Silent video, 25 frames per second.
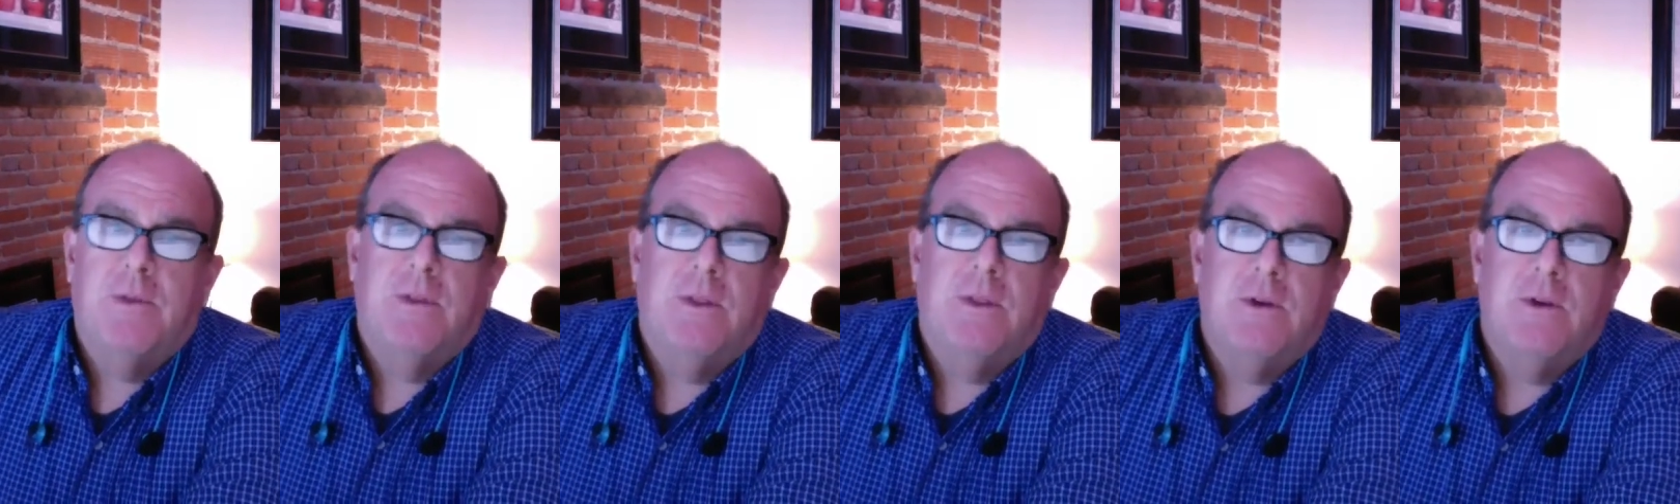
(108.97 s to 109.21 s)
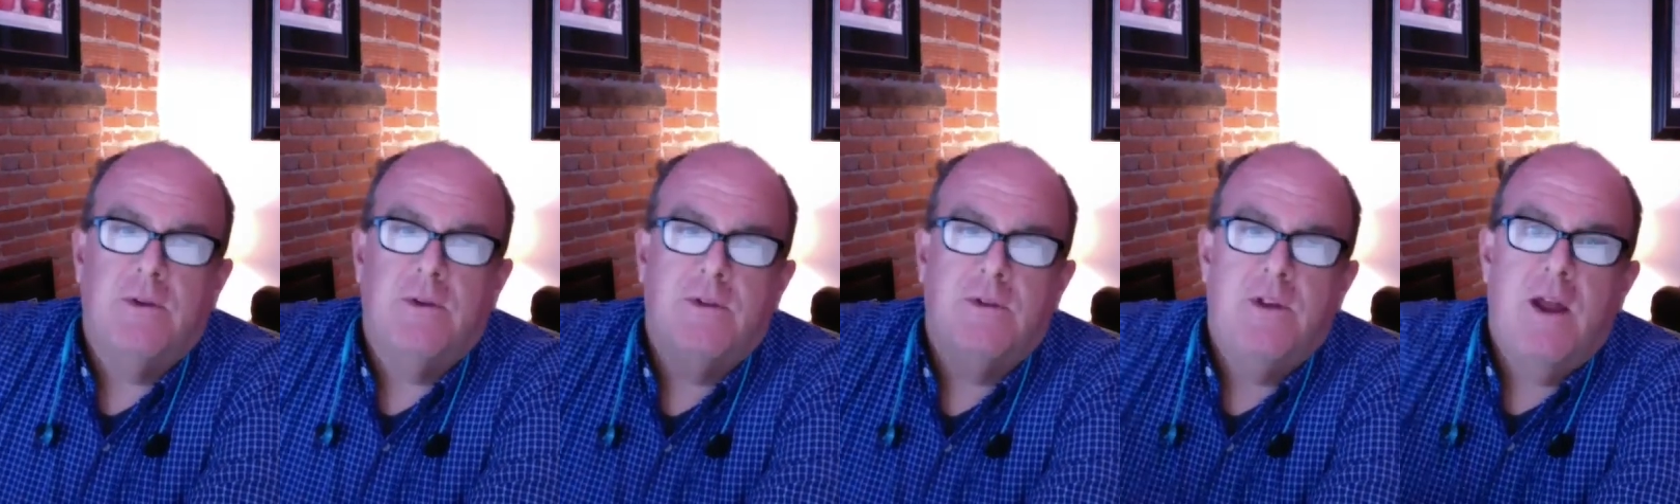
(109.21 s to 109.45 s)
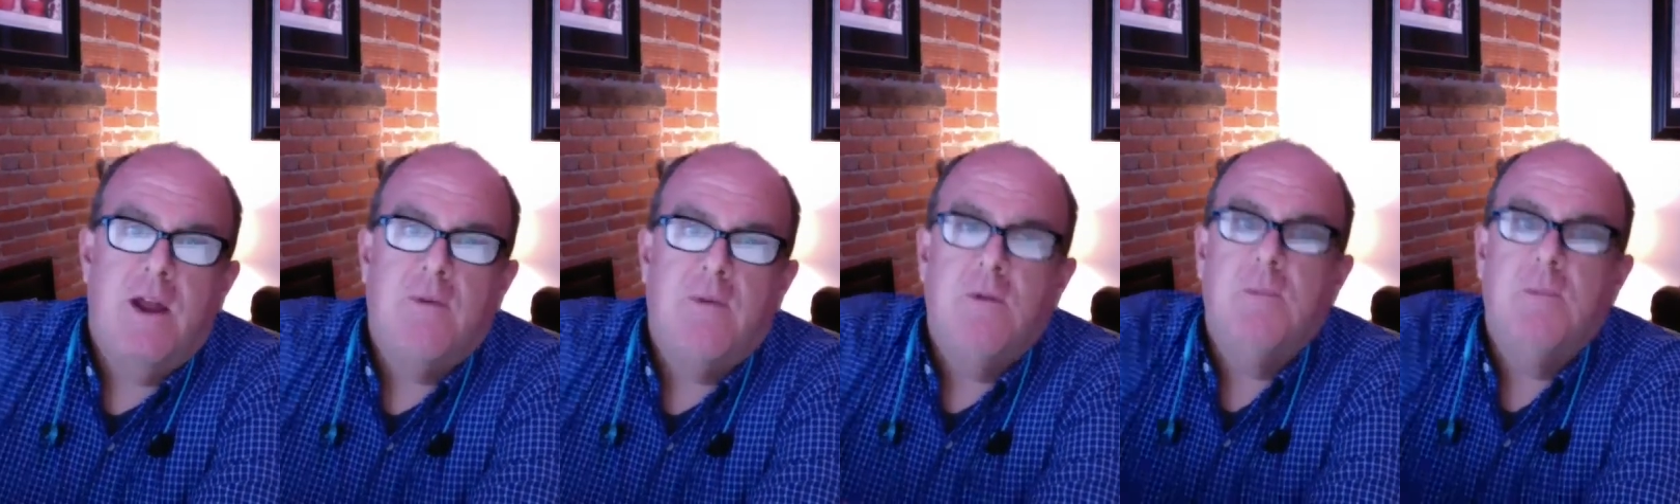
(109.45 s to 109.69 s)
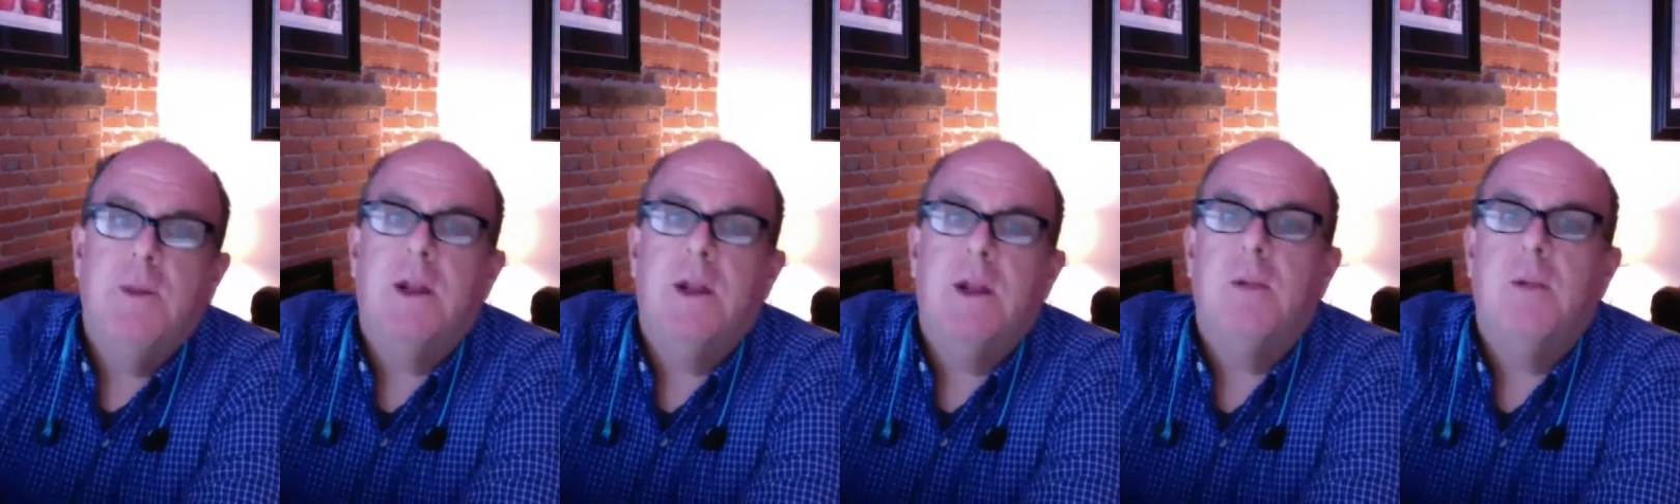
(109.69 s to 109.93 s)
There's
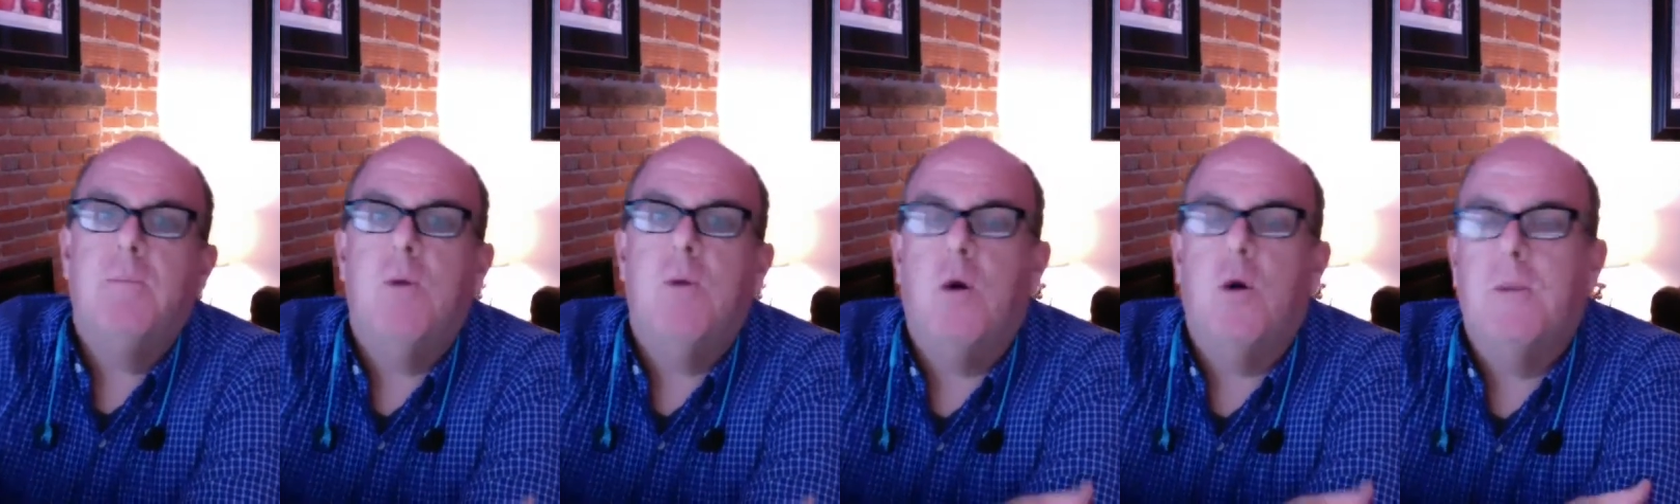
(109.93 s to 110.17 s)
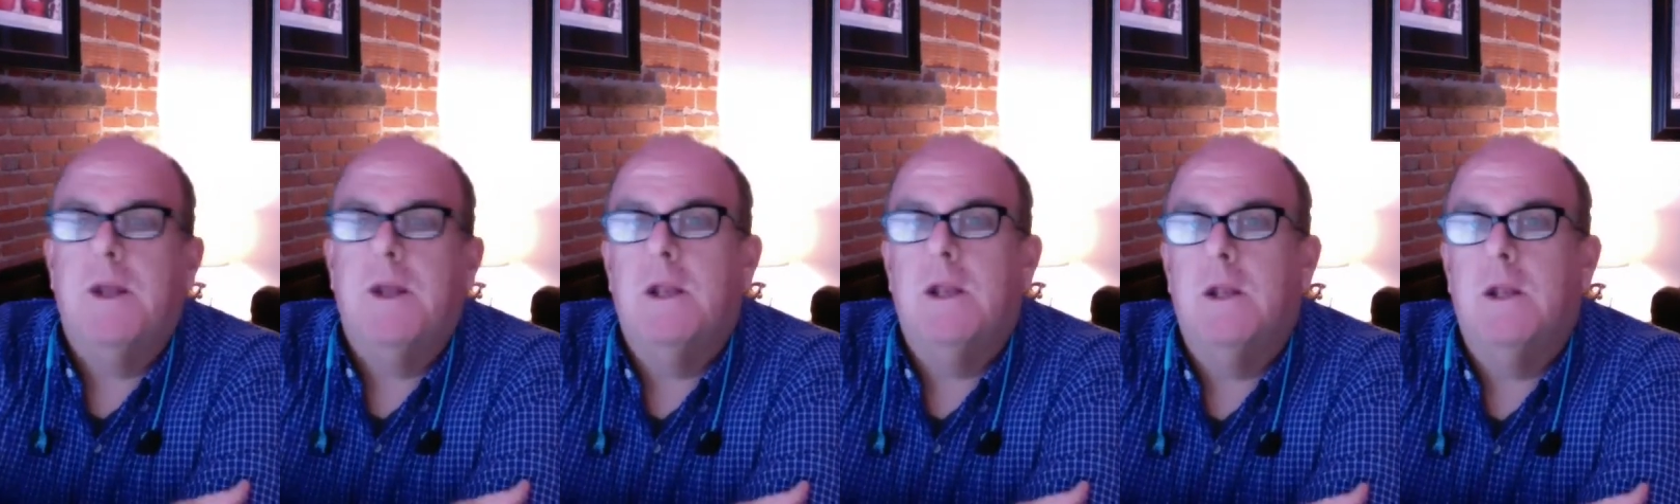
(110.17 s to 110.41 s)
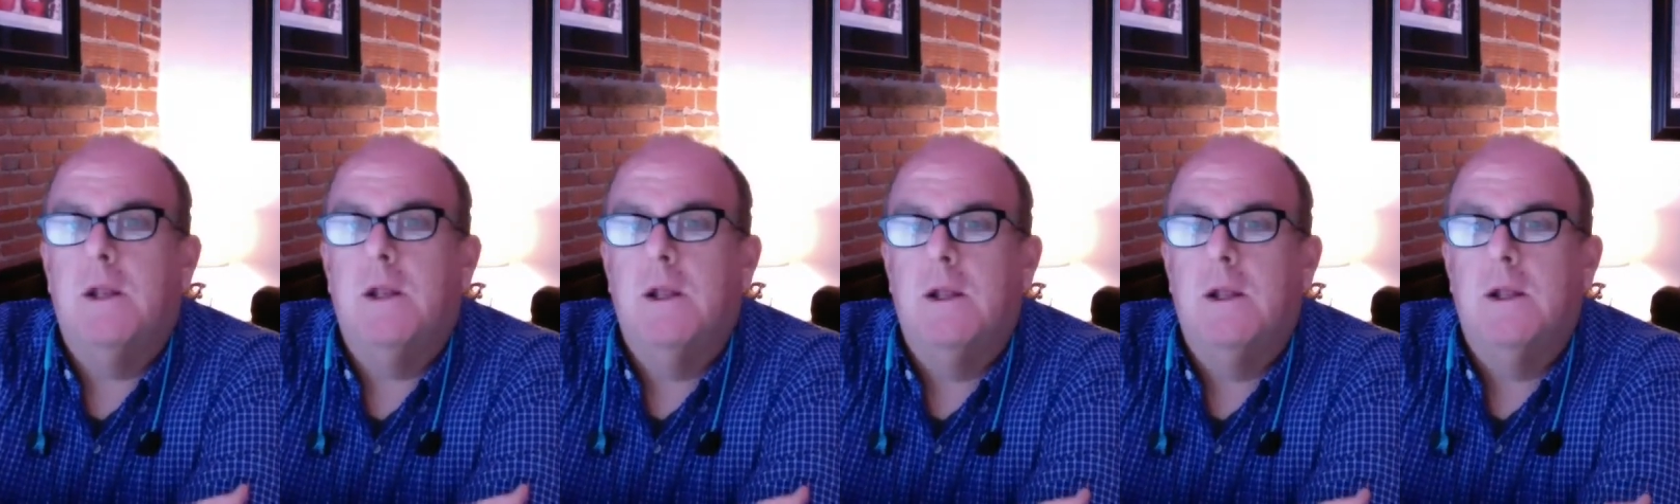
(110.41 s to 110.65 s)
never been a moment